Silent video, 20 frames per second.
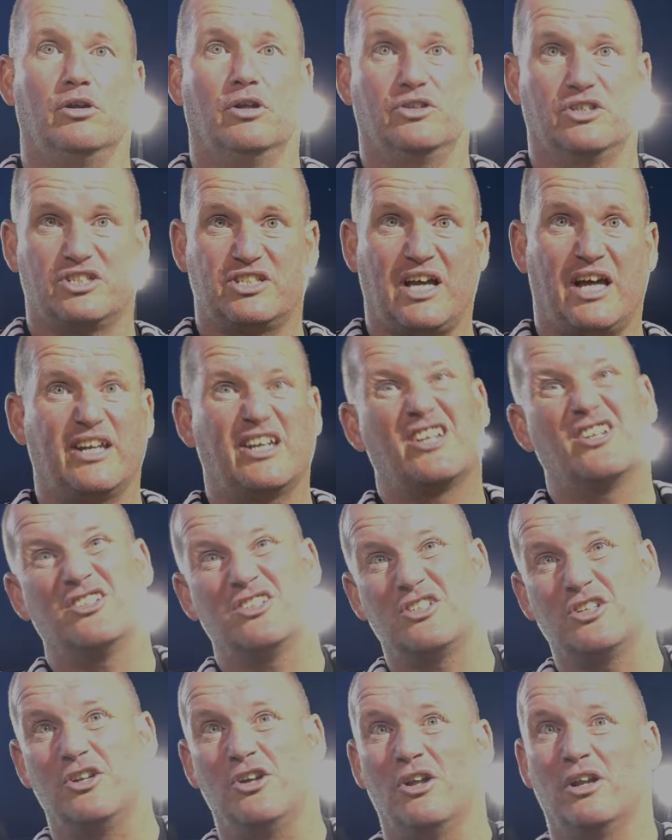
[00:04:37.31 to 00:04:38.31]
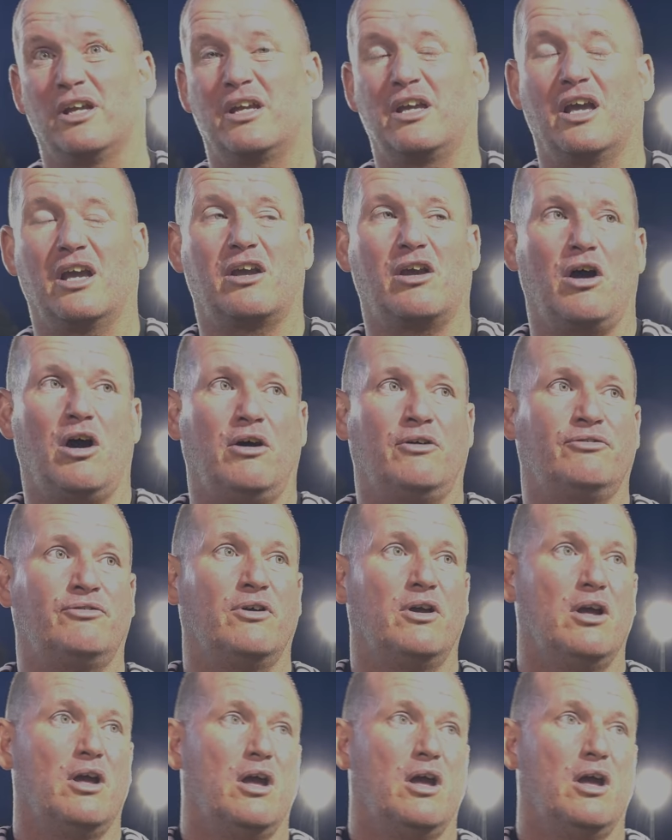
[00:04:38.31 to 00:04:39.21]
on the Saturday because it's an early kick-off,